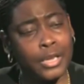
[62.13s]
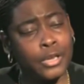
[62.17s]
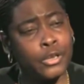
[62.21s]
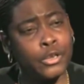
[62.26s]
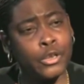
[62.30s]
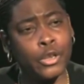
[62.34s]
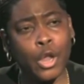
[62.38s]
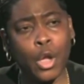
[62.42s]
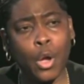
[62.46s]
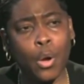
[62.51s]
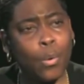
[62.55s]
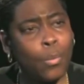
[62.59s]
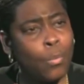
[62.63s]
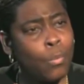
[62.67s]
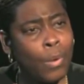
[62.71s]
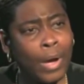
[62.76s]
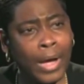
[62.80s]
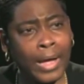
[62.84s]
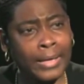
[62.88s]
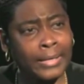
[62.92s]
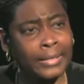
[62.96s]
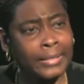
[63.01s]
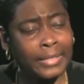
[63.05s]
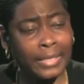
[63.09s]
No
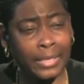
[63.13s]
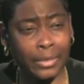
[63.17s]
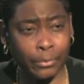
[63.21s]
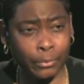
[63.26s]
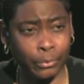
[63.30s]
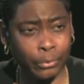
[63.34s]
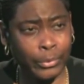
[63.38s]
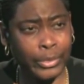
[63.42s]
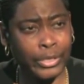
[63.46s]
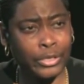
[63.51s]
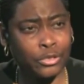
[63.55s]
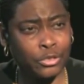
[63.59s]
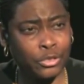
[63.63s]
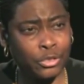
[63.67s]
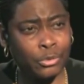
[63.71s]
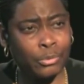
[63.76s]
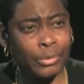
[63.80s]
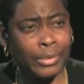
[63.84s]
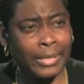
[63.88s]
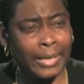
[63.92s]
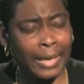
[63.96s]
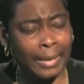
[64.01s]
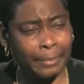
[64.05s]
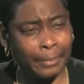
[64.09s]
one can reach
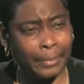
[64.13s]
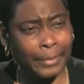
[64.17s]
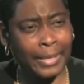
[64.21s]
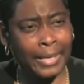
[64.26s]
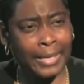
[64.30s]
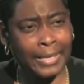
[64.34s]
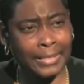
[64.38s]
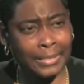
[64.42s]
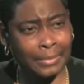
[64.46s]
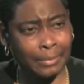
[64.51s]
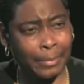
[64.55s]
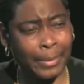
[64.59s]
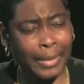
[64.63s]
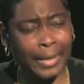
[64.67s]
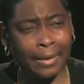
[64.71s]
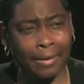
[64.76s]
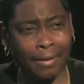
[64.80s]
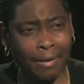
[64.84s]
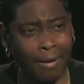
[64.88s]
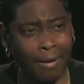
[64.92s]
you in that place but